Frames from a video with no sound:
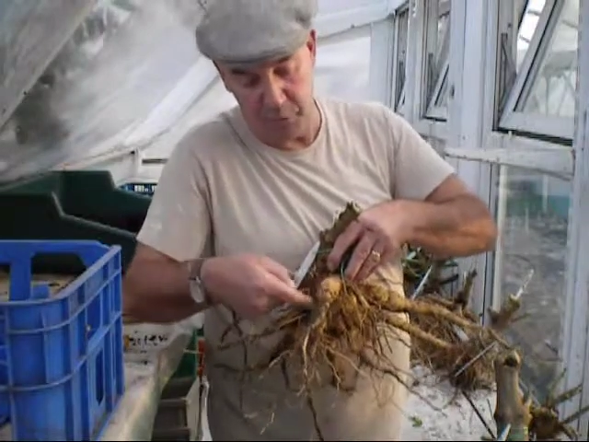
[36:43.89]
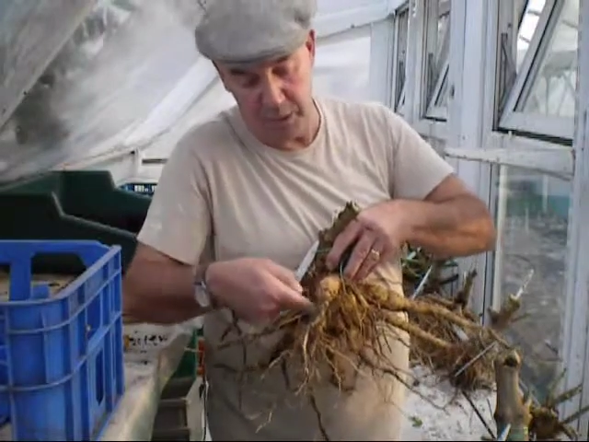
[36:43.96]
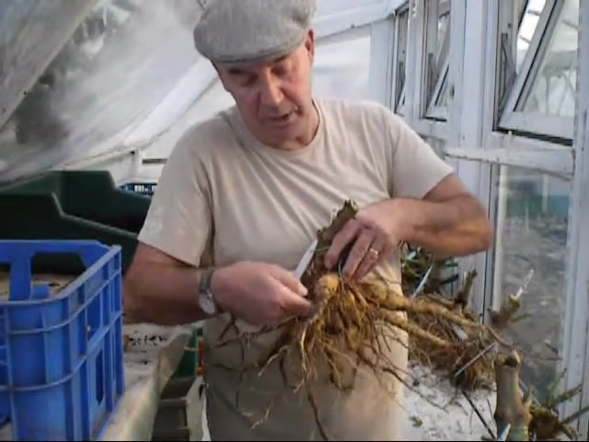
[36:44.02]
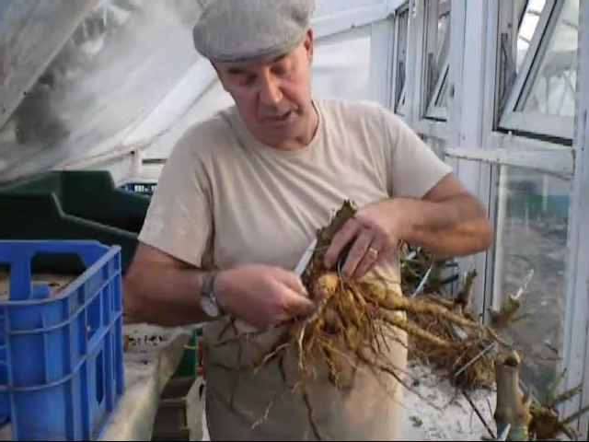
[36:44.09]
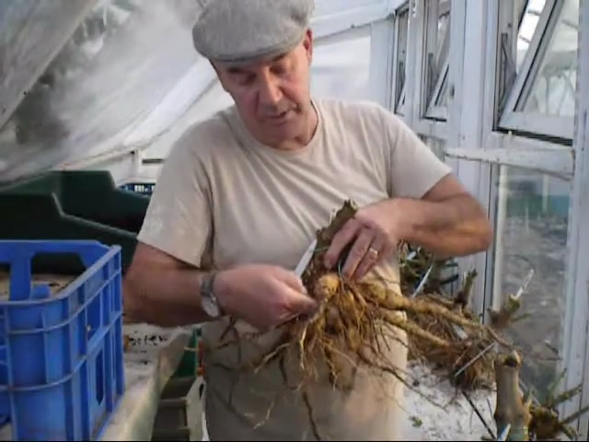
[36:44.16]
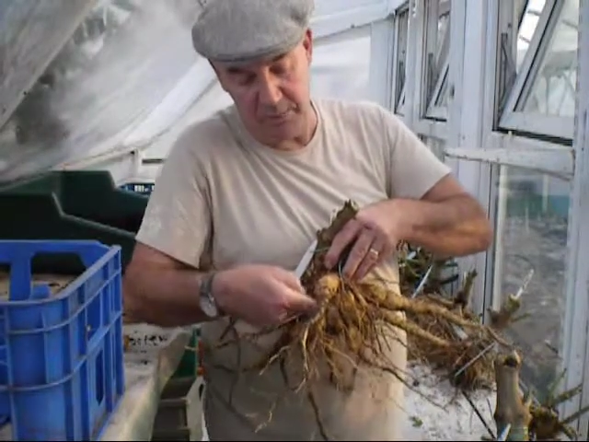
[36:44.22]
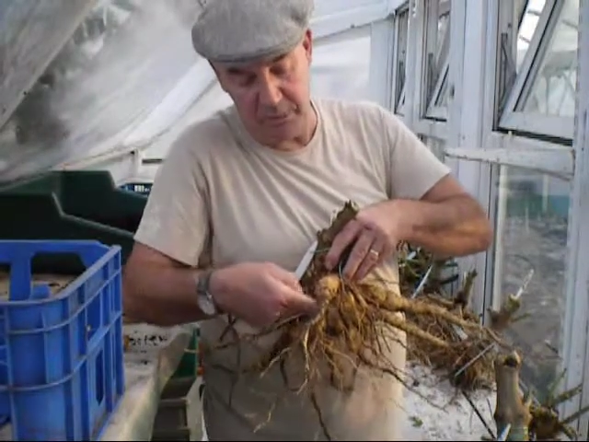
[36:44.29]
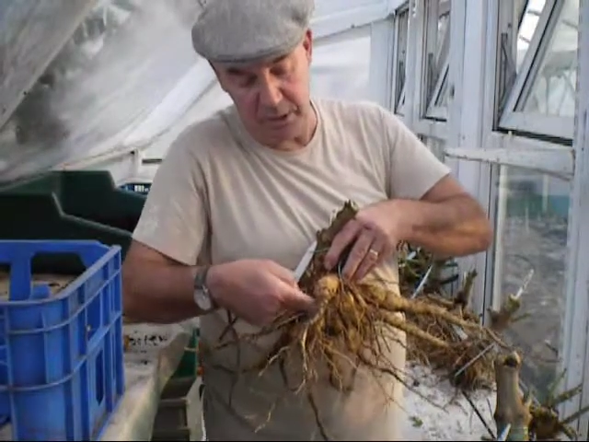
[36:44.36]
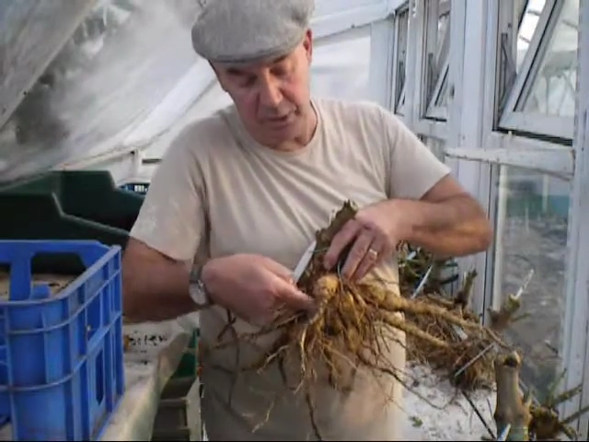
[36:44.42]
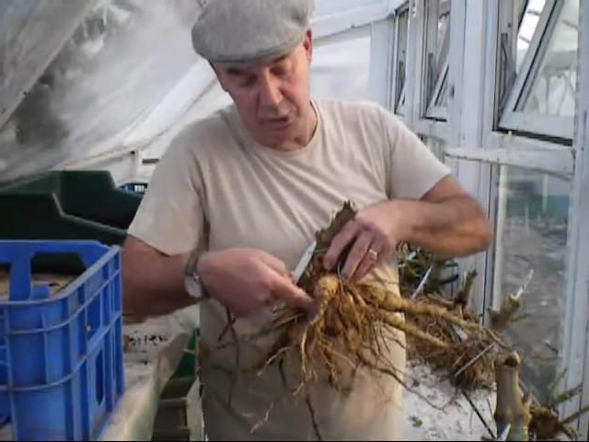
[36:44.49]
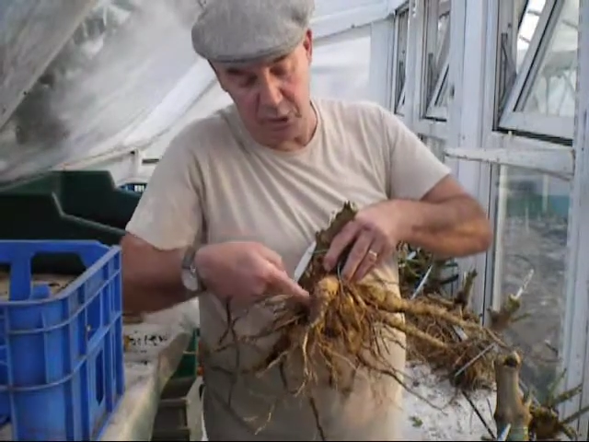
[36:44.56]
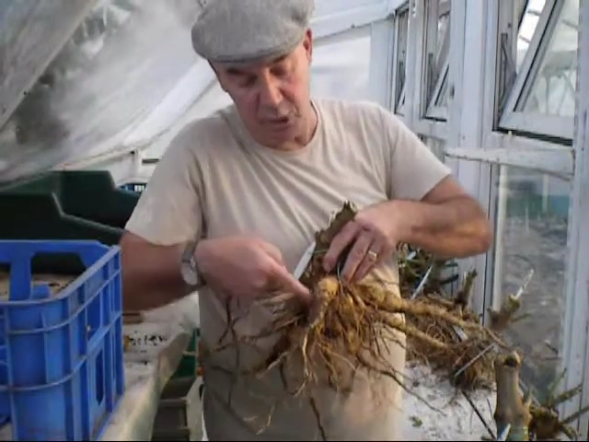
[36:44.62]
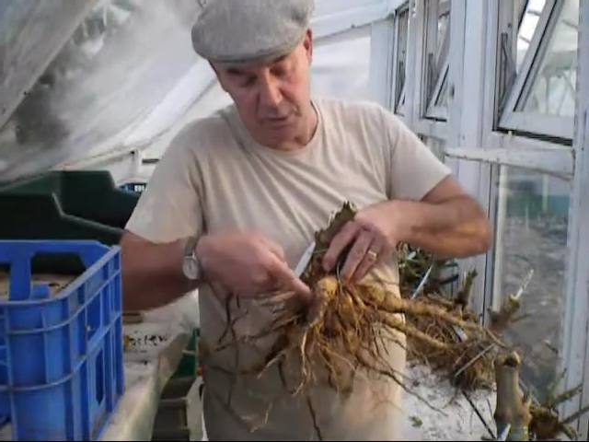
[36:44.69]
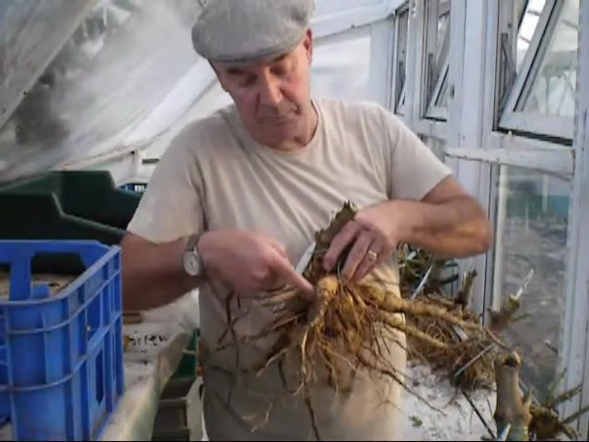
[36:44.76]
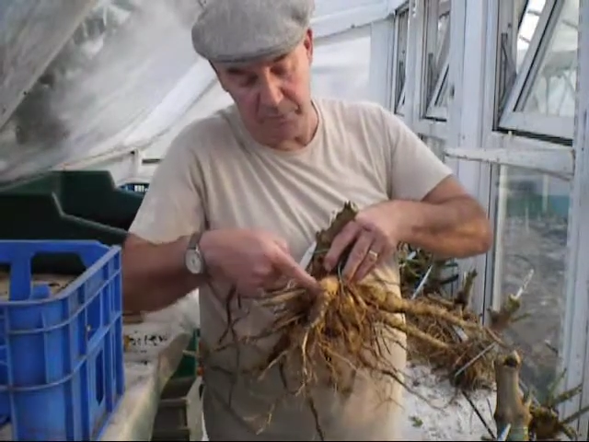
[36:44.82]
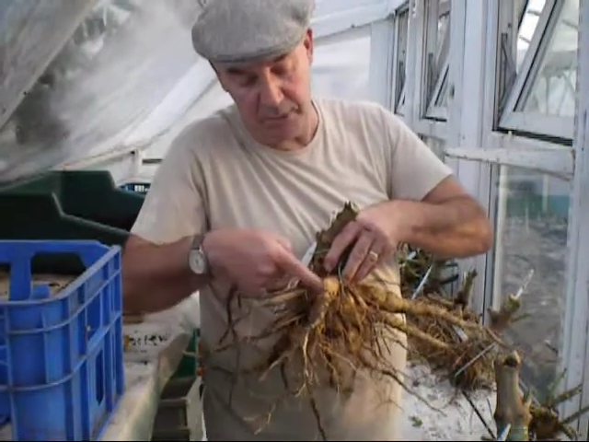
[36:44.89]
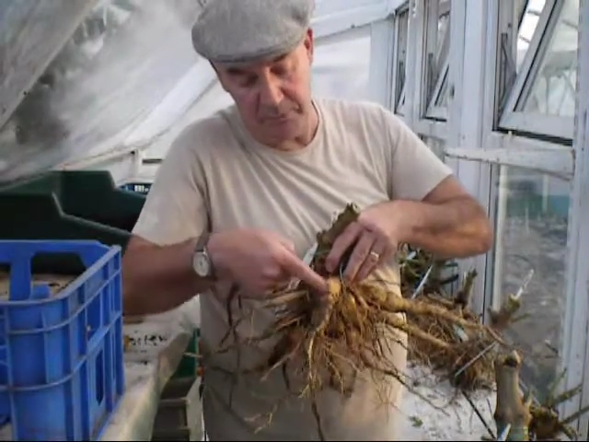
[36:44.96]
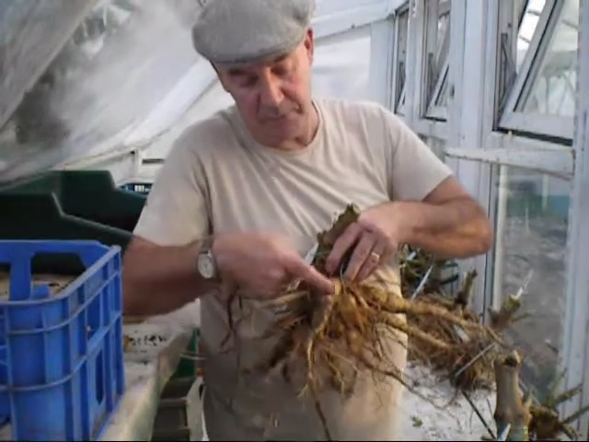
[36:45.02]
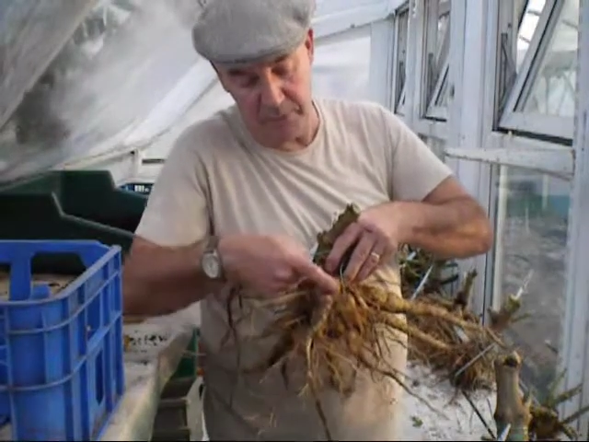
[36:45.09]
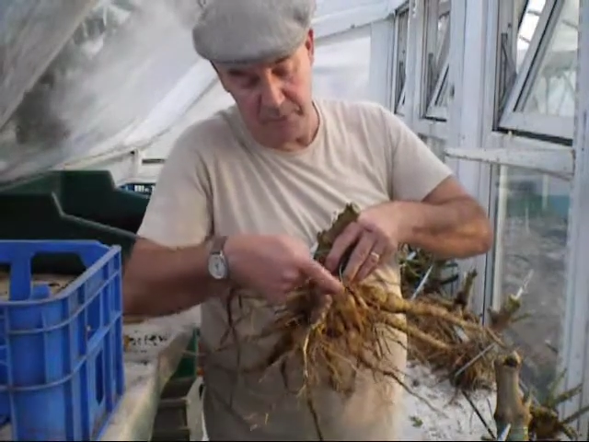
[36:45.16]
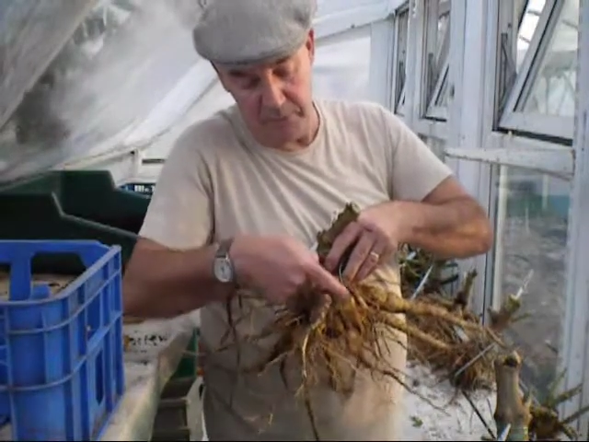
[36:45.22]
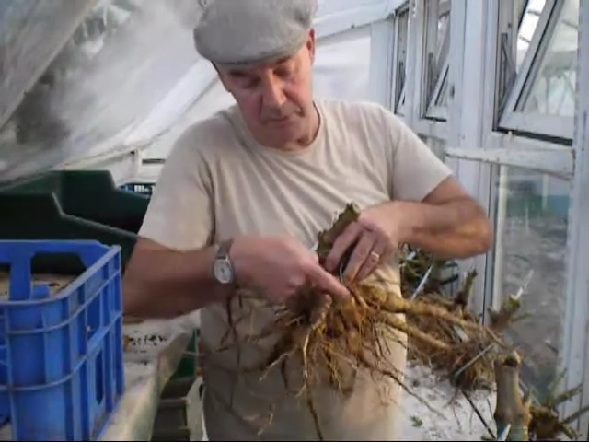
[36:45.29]
with a knife, nice sharp
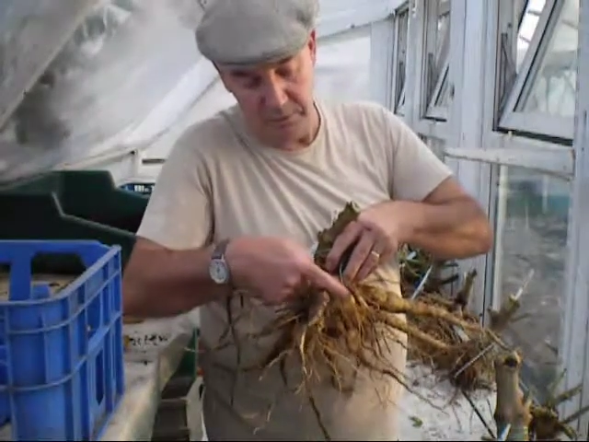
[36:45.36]
knife.